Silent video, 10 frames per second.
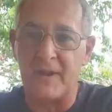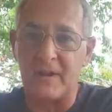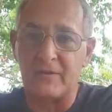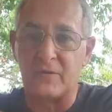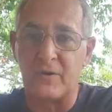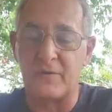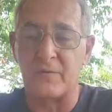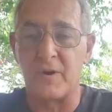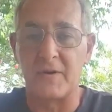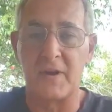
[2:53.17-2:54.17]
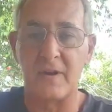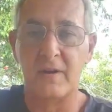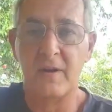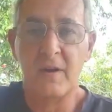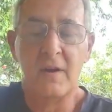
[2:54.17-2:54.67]
down, alright, right
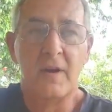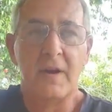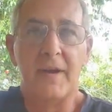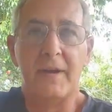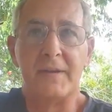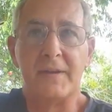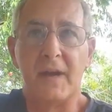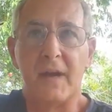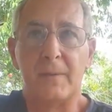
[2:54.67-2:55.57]
now. And